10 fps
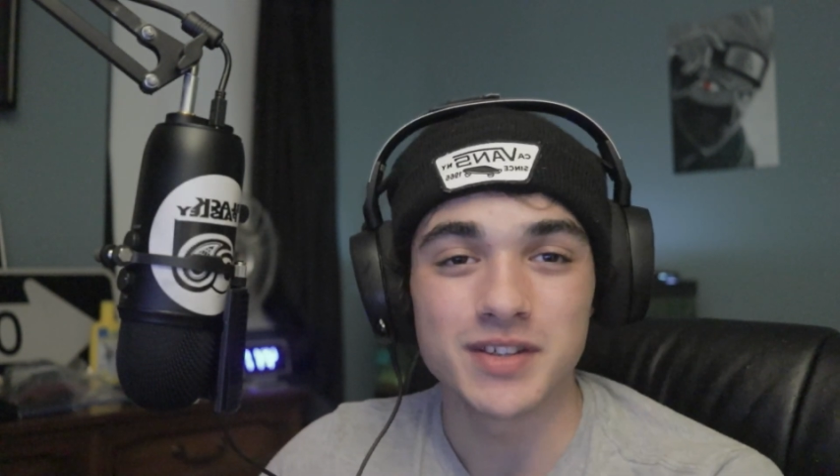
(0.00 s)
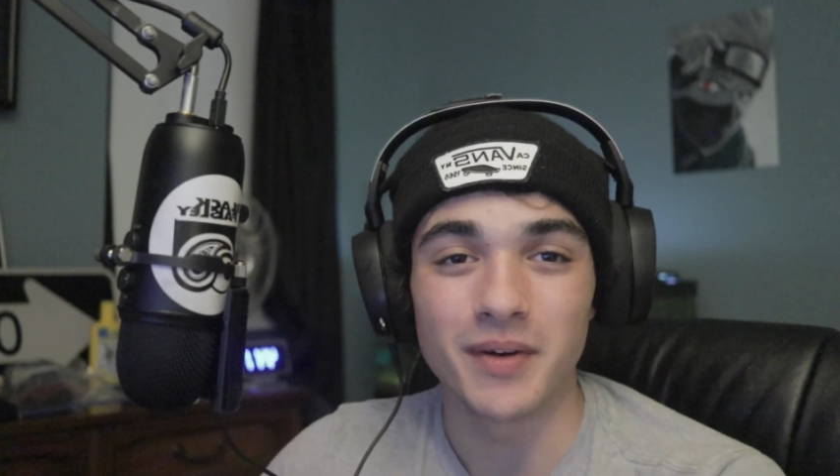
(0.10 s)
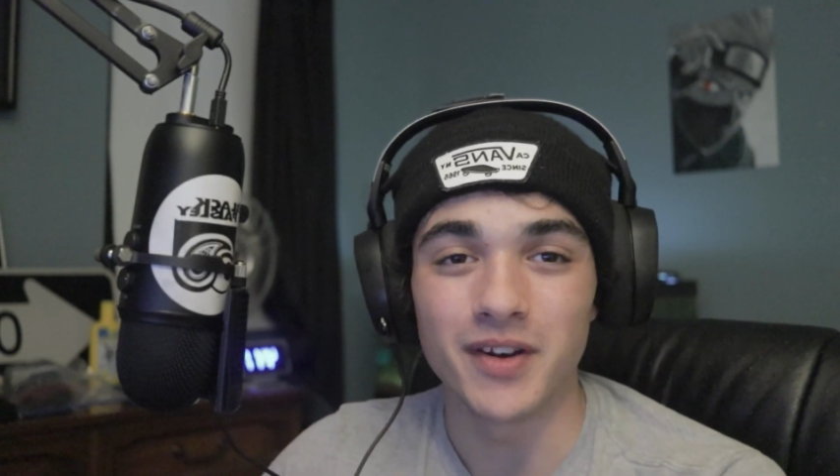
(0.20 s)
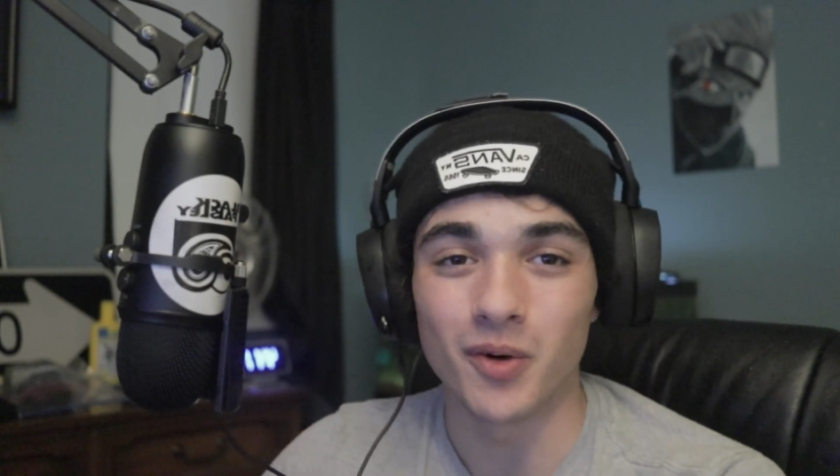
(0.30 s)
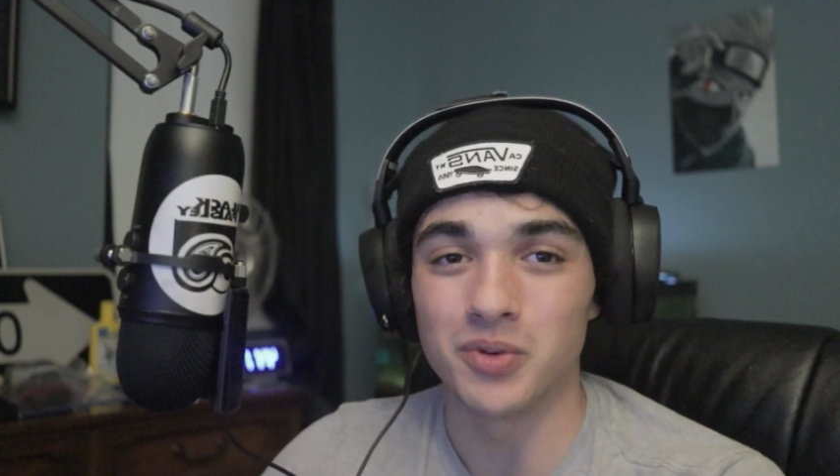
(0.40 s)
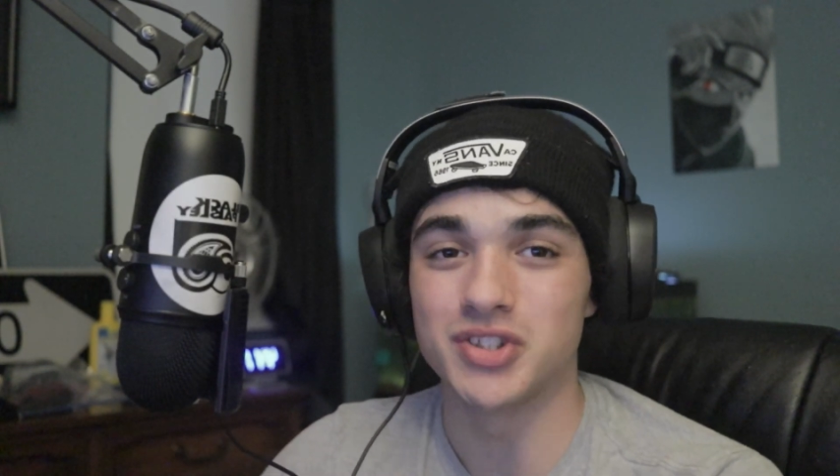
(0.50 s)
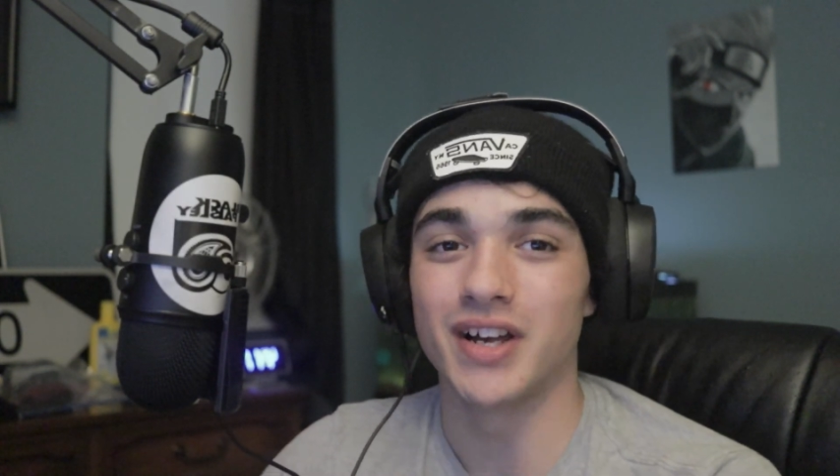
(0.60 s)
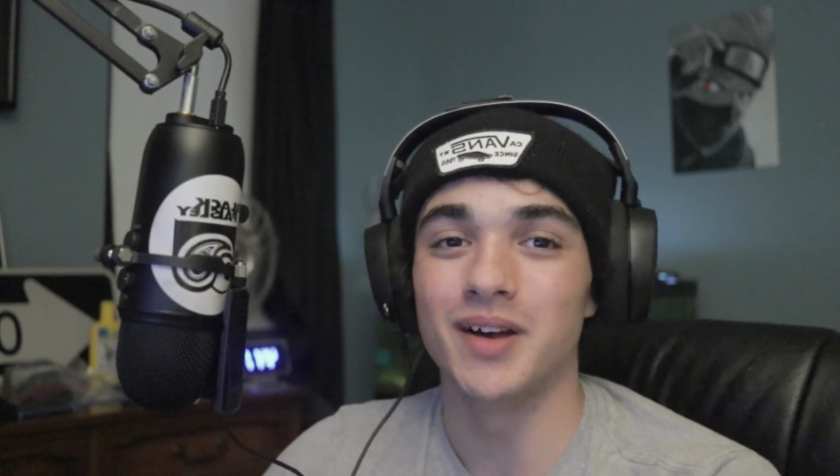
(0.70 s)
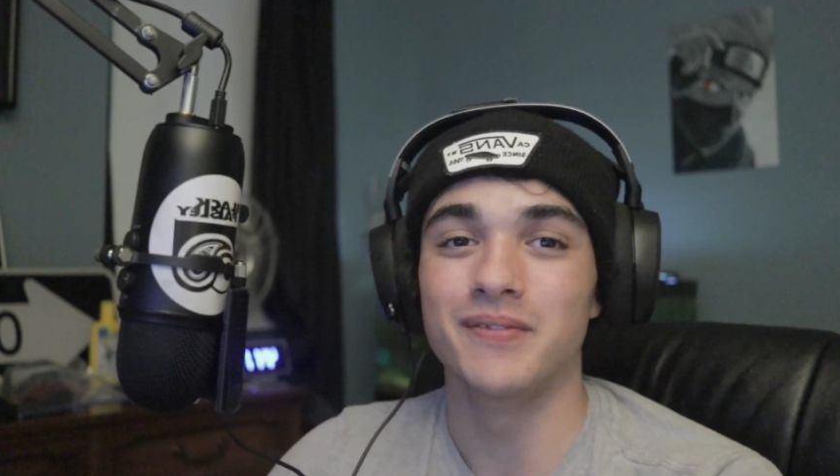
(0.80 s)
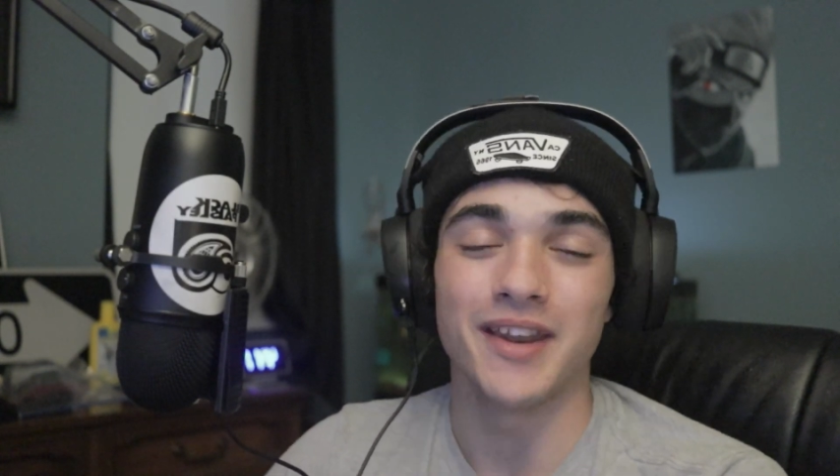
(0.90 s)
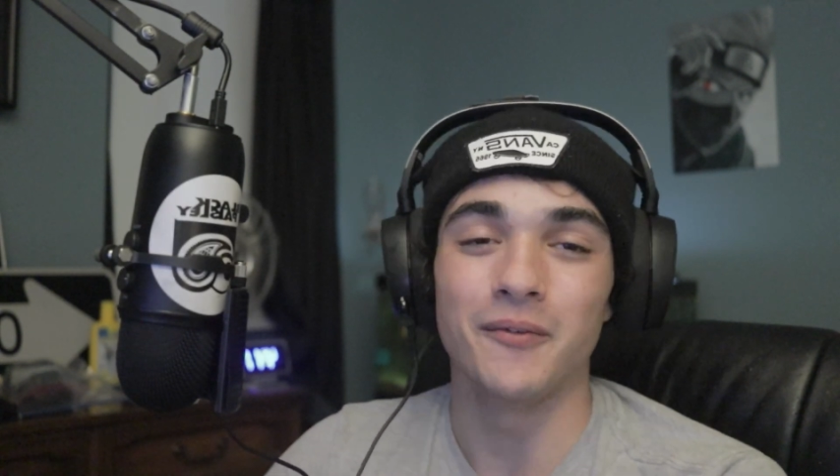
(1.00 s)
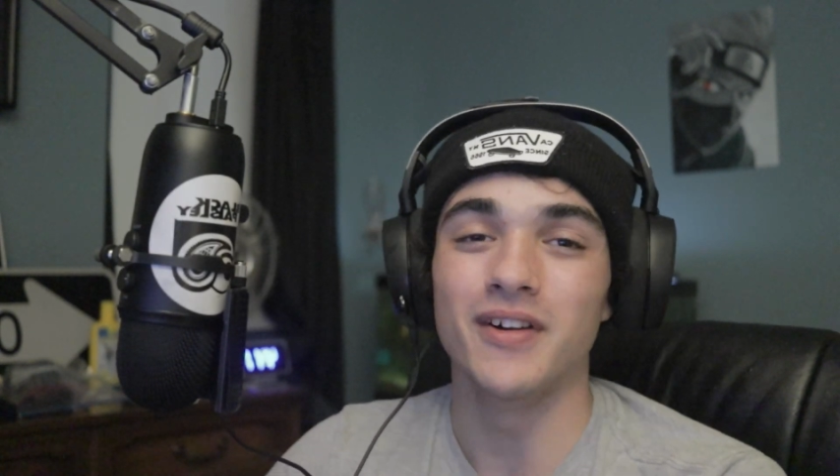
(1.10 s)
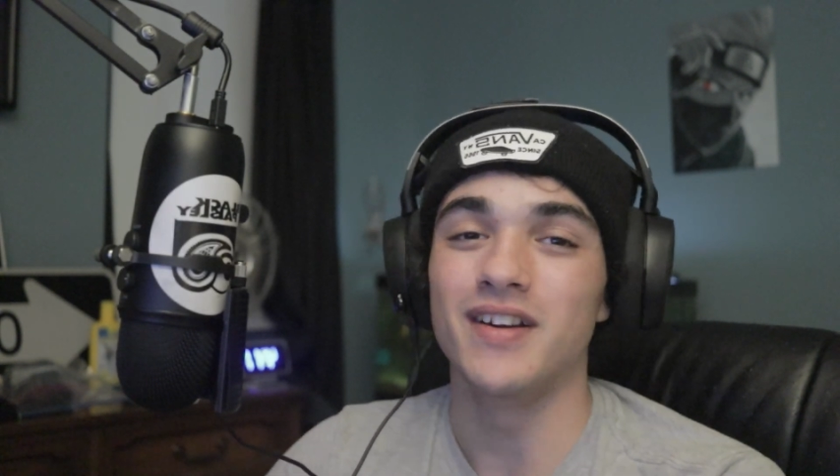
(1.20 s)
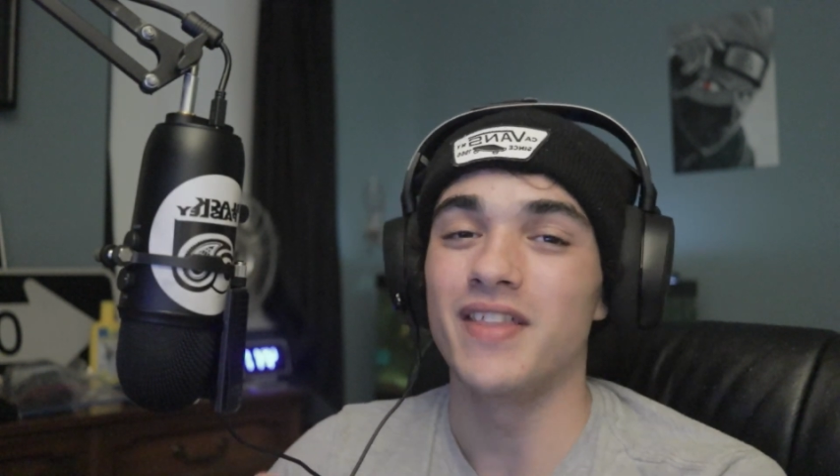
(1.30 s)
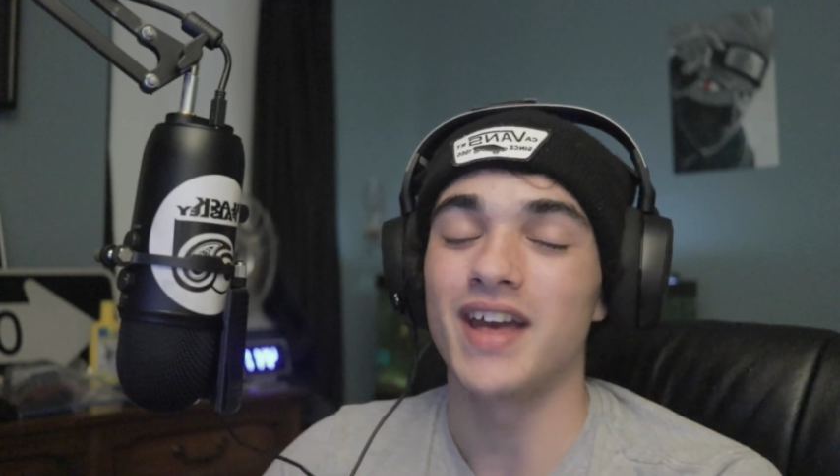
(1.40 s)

to my normal job. And I wanted to